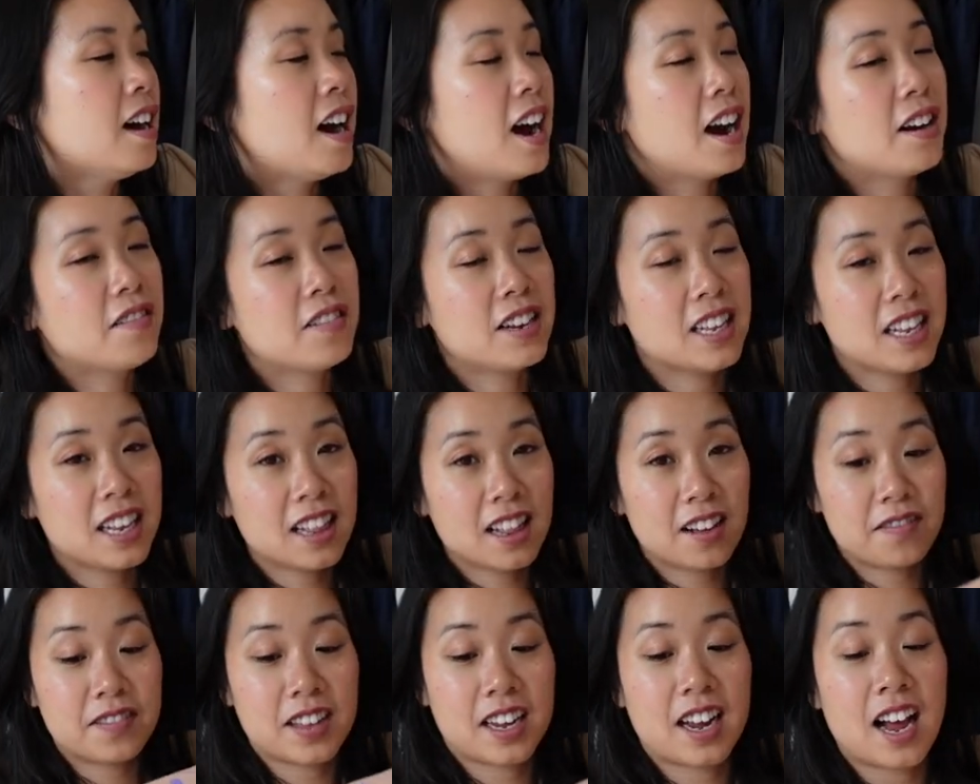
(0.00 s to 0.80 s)
I really
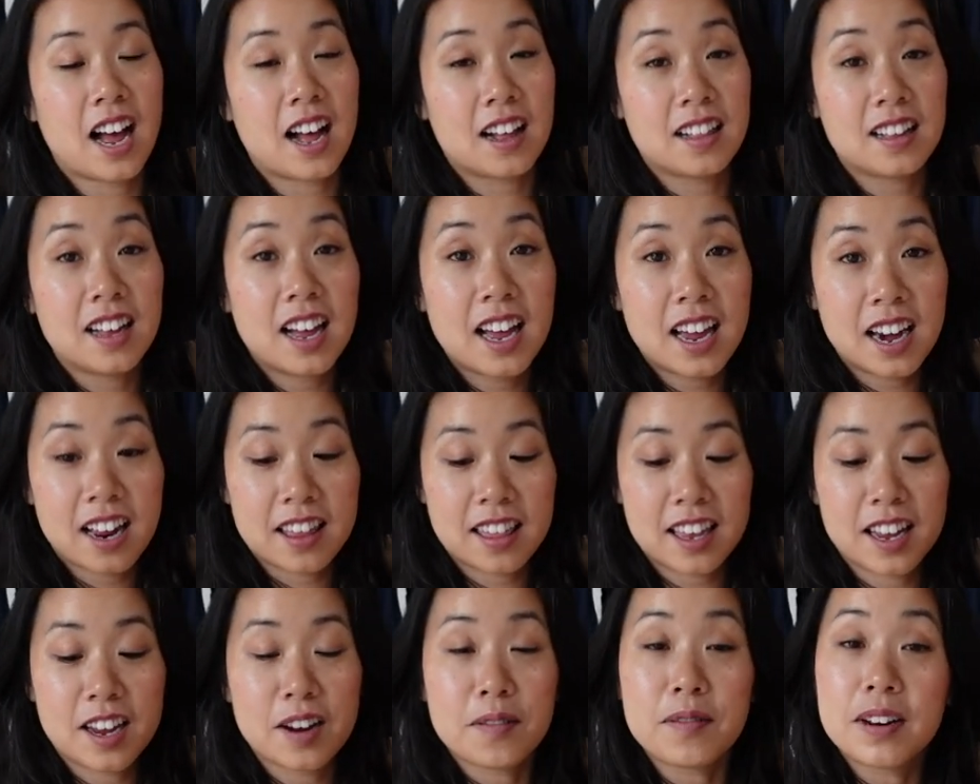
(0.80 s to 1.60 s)
love the color, and I
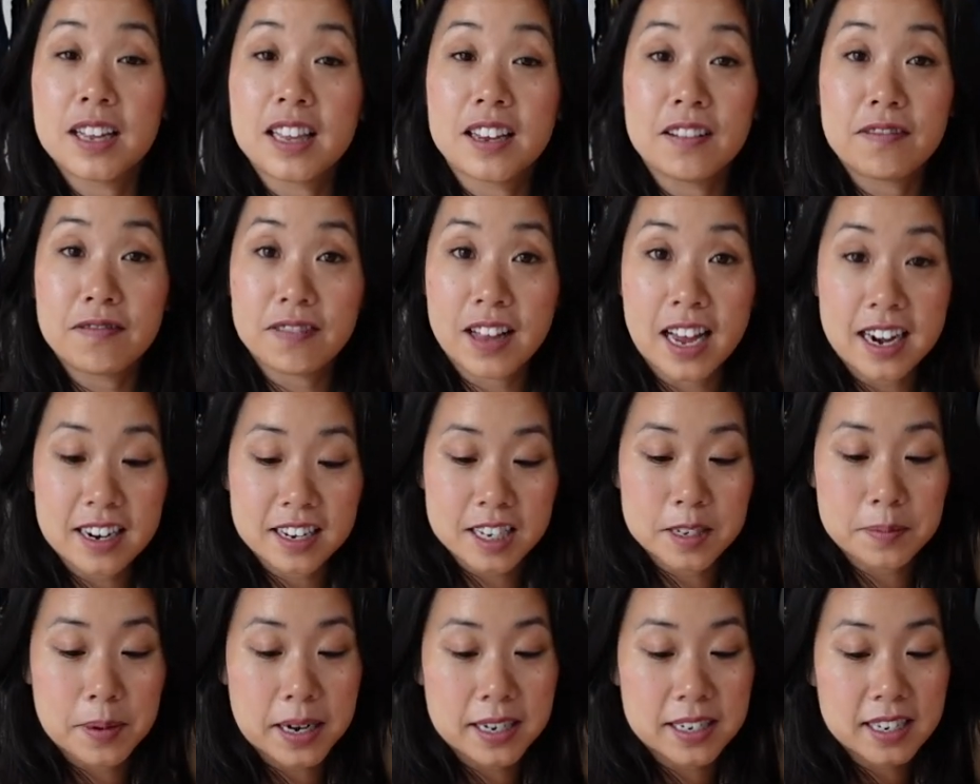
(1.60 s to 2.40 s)
think it really
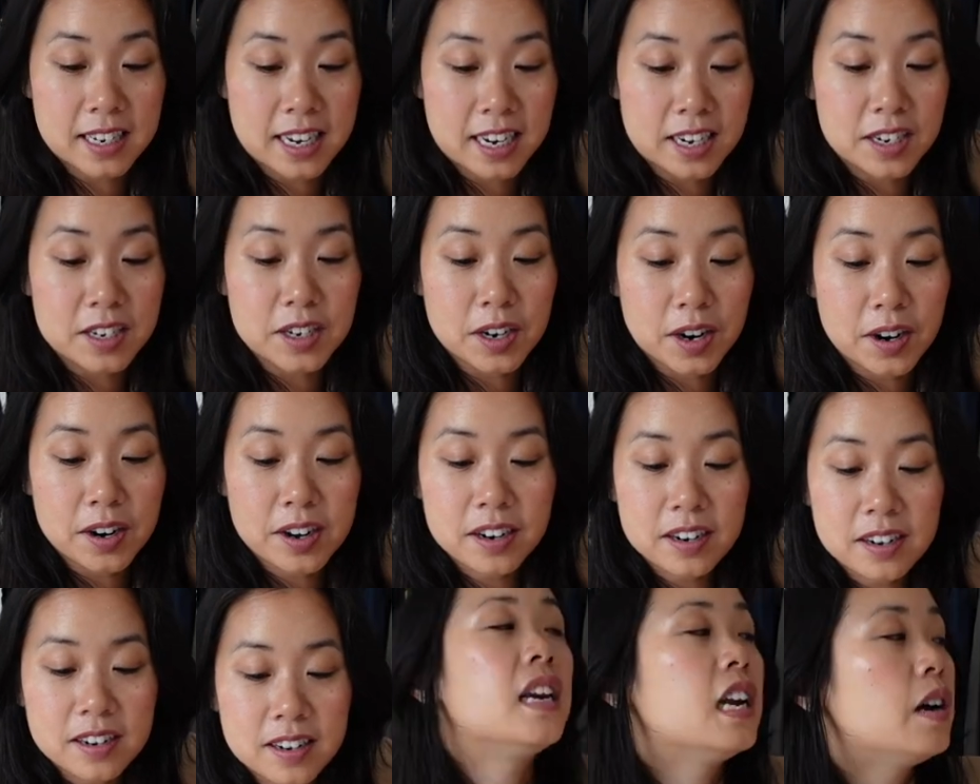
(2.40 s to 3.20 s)
flatters my skin tone.